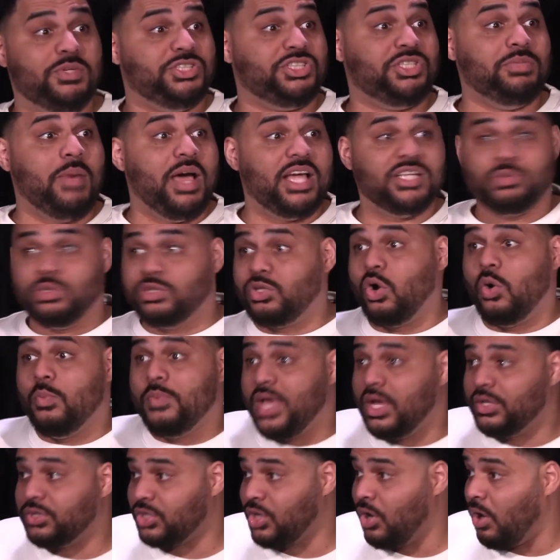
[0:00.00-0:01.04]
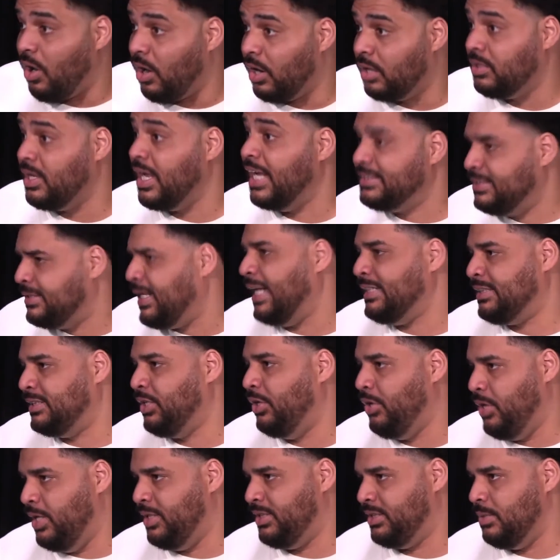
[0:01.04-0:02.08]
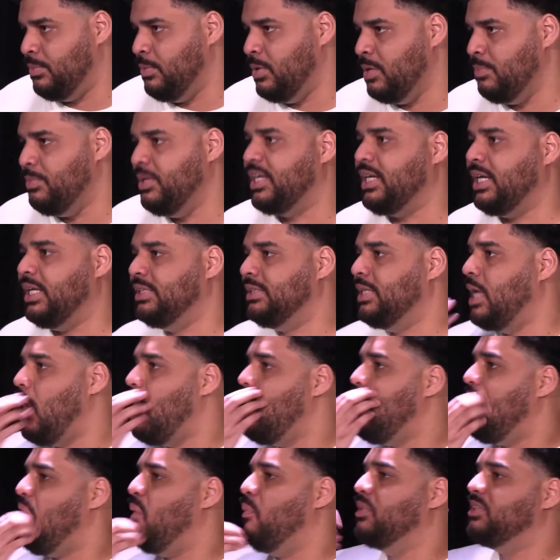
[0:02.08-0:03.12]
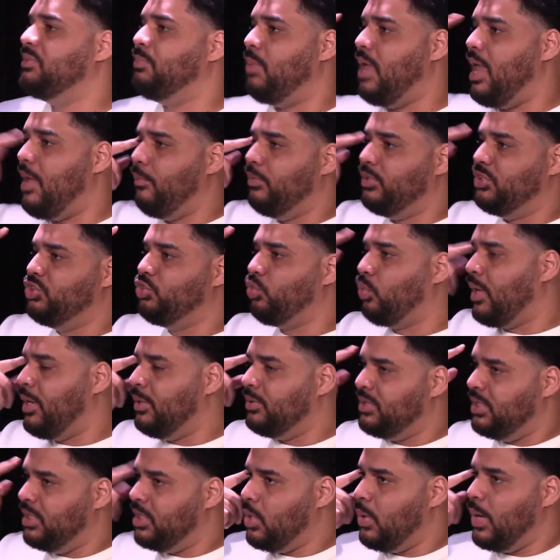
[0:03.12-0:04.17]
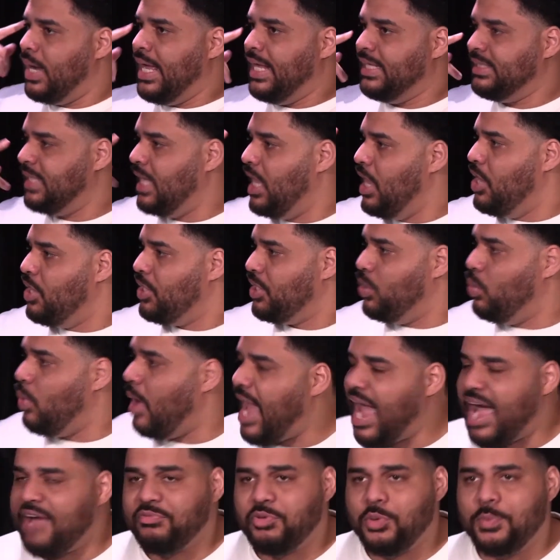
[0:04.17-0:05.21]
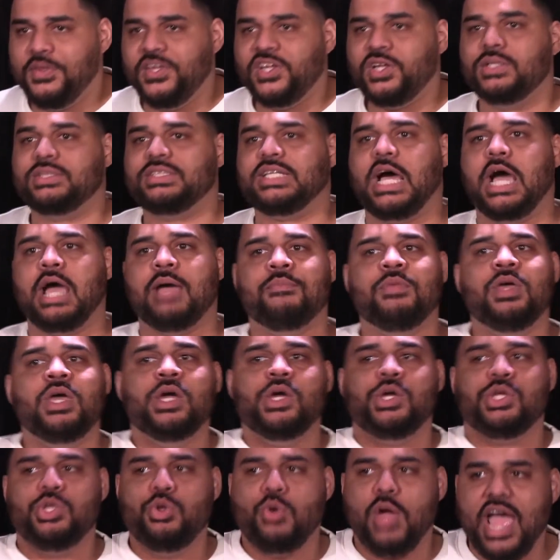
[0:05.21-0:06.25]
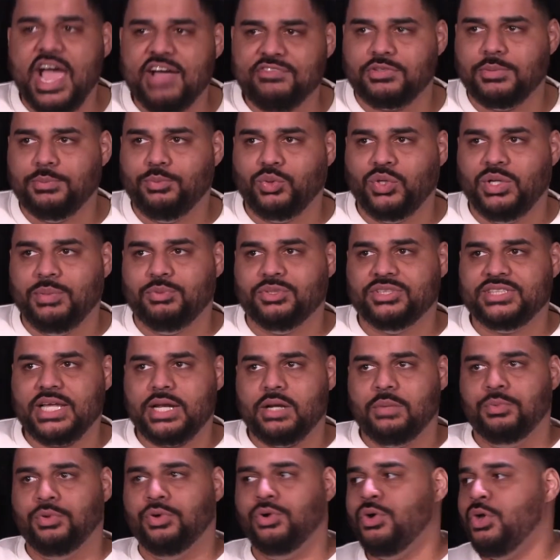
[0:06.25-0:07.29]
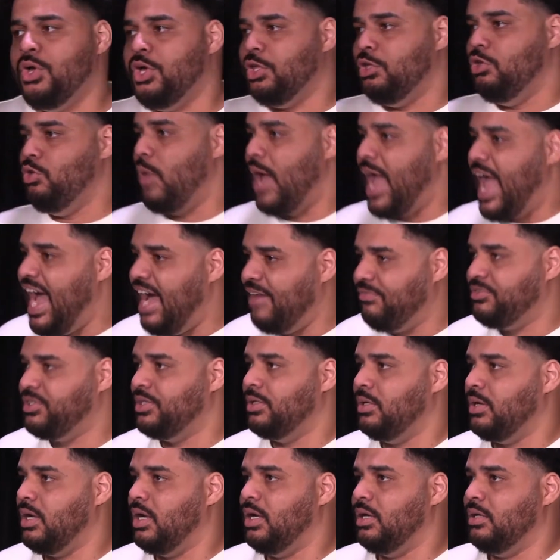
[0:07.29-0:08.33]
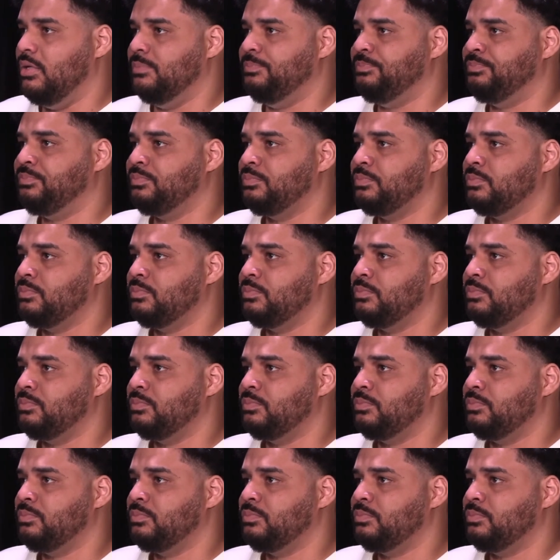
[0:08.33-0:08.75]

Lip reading: might as well throw me out the car. It's that serious to me because it was drilled into us. You have to be on time. You have to be presentable. You have to